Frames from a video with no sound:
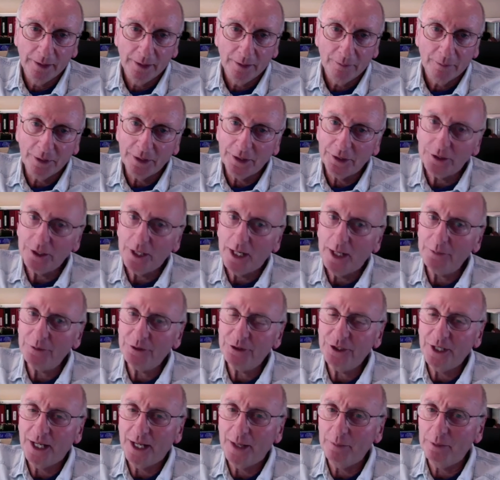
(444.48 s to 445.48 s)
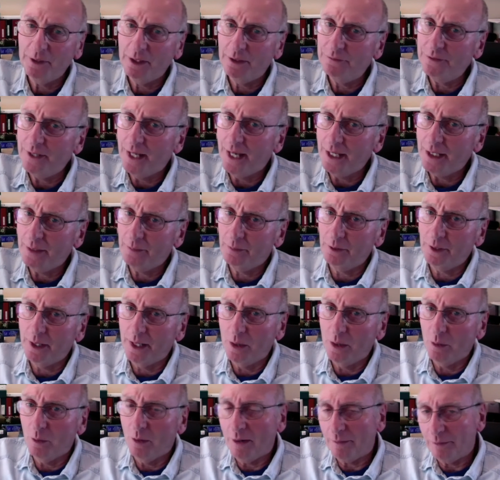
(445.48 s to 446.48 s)
By the time Sam left Hannibal,
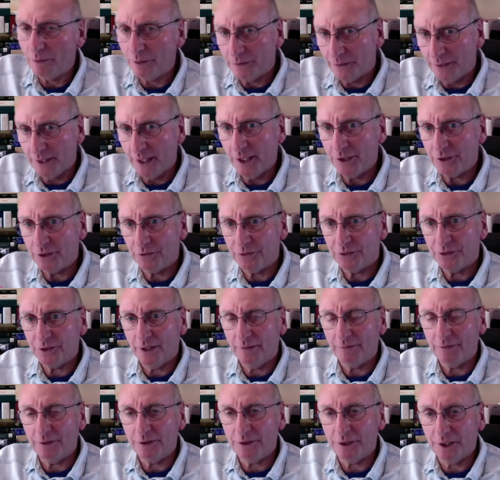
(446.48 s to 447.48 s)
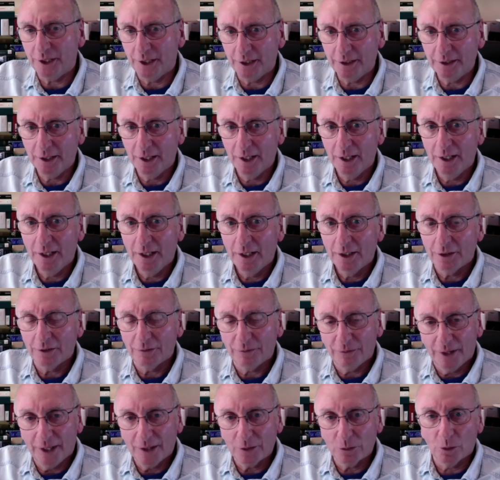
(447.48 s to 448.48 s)
however, at the age of 17, to
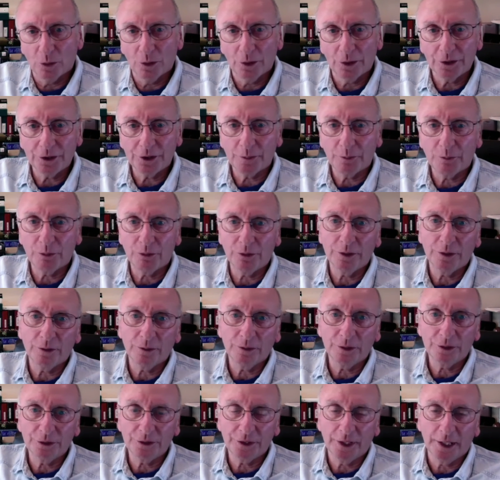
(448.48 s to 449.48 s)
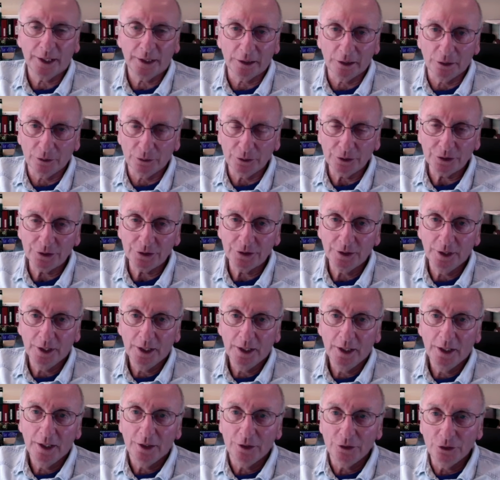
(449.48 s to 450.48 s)
find work as a printer in St. Louis,
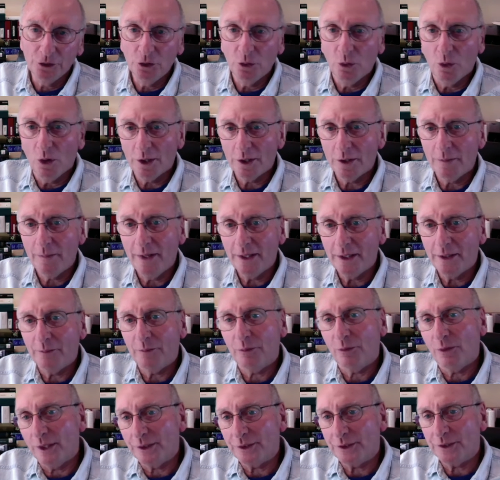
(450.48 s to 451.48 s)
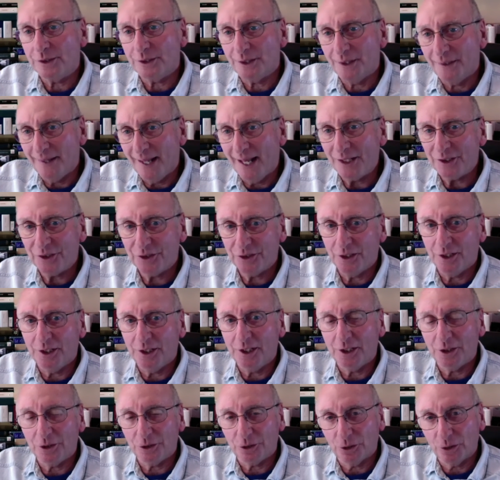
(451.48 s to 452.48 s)
new automated presses in that city
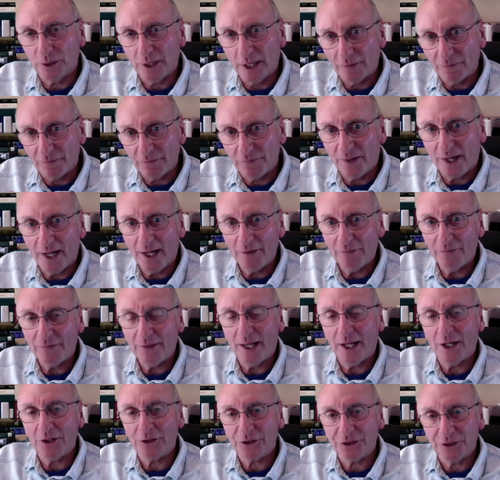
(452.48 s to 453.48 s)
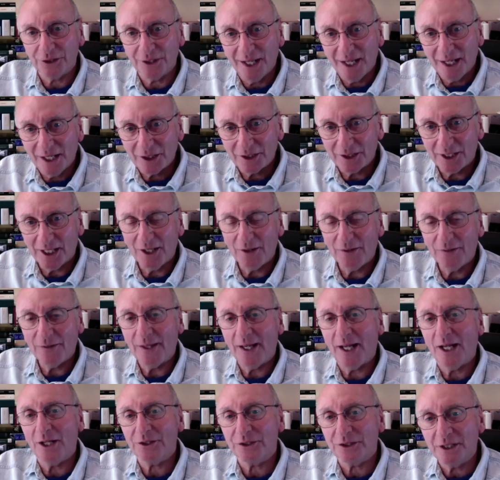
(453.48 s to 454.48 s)
could turn out 5,000,
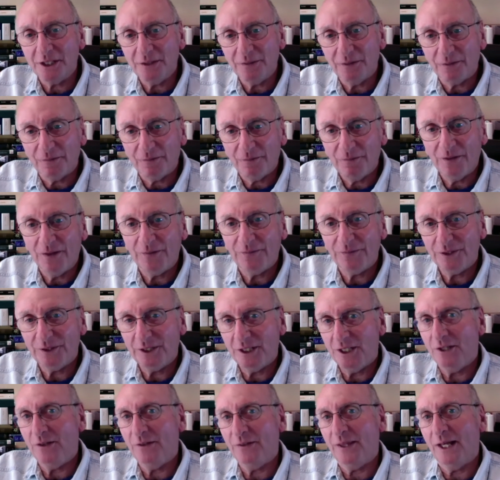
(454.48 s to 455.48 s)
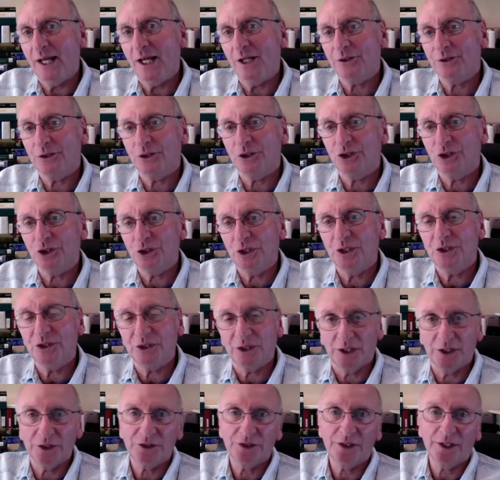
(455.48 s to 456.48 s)
10,000, even 15,000 sheets
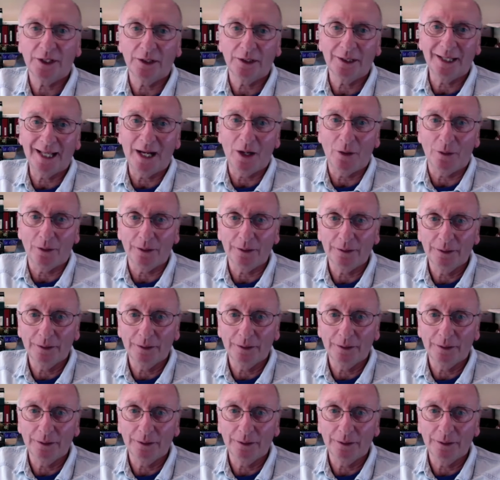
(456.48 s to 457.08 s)
in a single hour.